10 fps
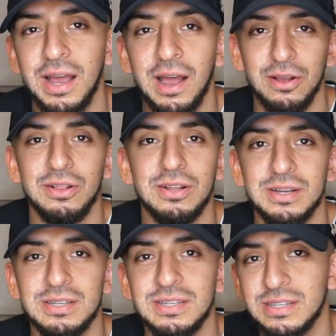how it
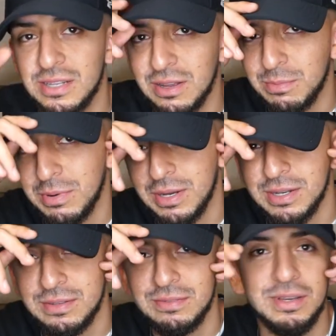looks and stuff,
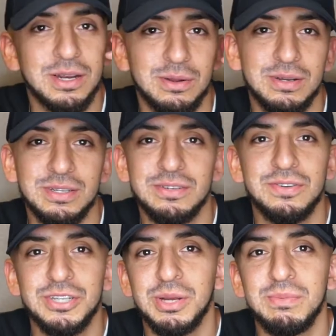but, you know, it just,
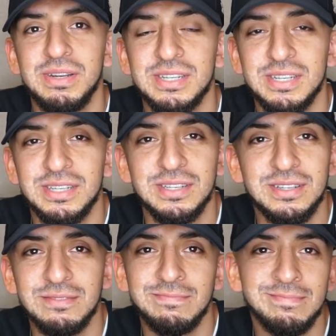for some reason, it just